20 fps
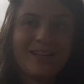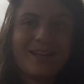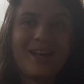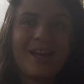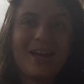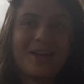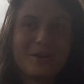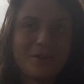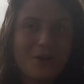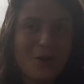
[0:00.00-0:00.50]

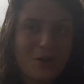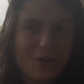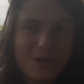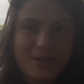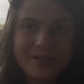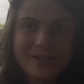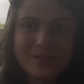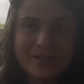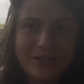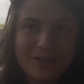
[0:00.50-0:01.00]
I know that
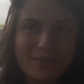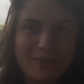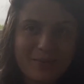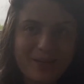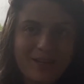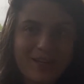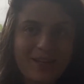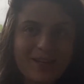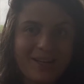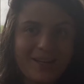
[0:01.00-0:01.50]
it's gonna
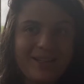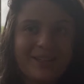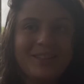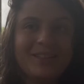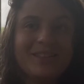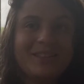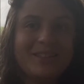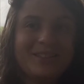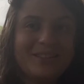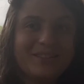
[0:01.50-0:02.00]

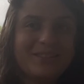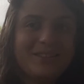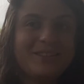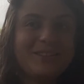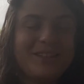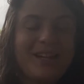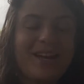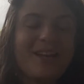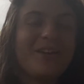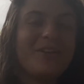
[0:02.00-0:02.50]

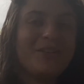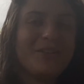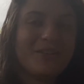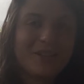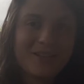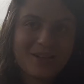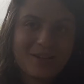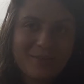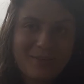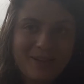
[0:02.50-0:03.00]

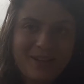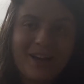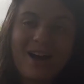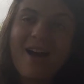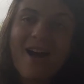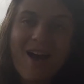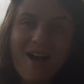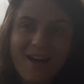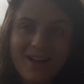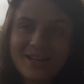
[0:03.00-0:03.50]
be a
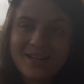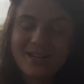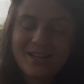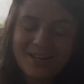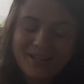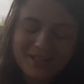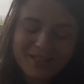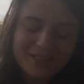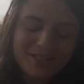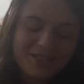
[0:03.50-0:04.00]
hot
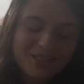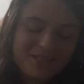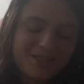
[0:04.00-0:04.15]
yarn.